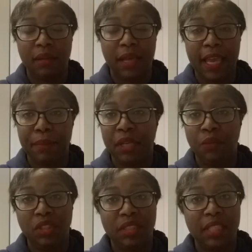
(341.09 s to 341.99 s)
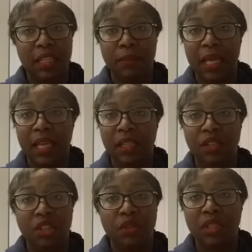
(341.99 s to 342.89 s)
a habit and we just tell them hey
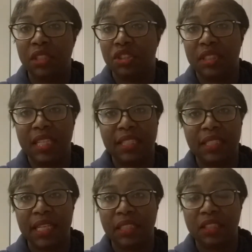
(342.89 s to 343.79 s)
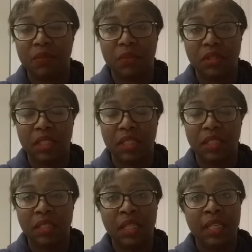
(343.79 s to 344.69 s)
you know they're just testing out the the